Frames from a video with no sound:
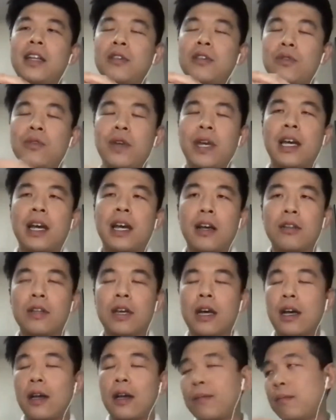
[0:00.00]
doing
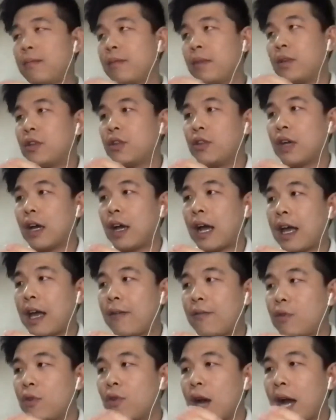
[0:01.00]
how, I
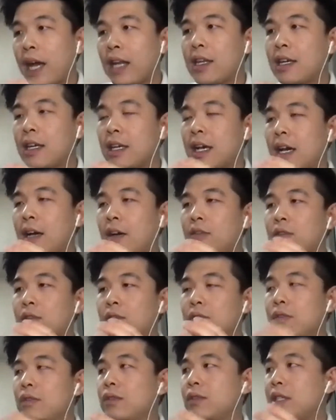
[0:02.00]
have no idea how to
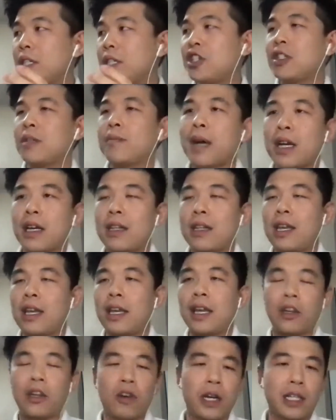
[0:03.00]
do digital
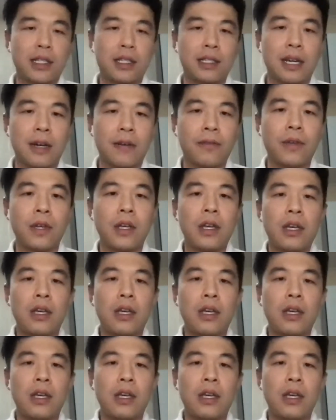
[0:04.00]
marketing and all that stuff.